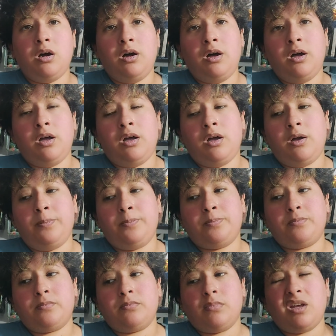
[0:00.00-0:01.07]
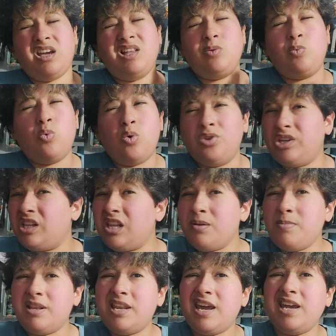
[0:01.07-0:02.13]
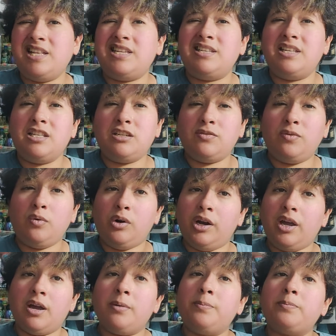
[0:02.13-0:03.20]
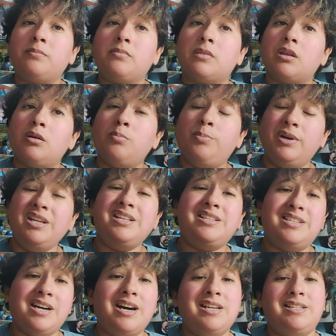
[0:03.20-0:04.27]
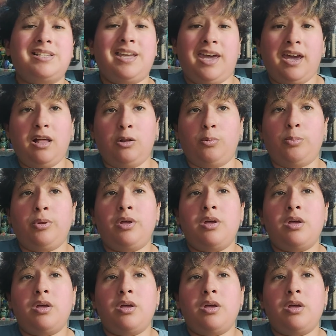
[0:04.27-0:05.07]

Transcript: It won't eliminate the dysphoria, but it does help.